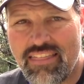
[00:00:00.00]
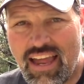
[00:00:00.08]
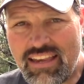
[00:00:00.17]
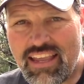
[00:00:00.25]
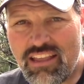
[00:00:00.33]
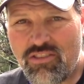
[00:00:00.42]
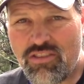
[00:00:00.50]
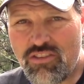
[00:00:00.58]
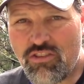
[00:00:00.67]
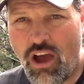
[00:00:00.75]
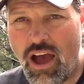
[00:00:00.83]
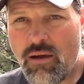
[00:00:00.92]
that gets the
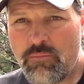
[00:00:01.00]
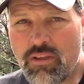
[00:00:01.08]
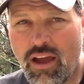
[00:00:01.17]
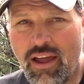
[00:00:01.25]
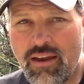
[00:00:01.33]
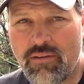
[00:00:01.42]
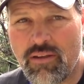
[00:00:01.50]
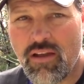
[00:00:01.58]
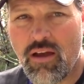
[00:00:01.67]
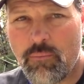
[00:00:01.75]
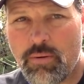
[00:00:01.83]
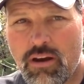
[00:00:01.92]
job done,
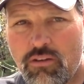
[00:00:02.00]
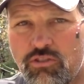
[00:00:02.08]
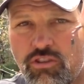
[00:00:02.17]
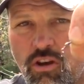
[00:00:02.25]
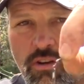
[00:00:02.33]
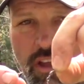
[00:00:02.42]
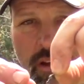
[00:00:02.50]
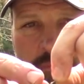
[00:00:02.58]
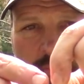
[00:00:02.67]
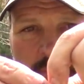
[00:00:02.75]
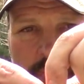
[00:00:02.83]
but I'll show you.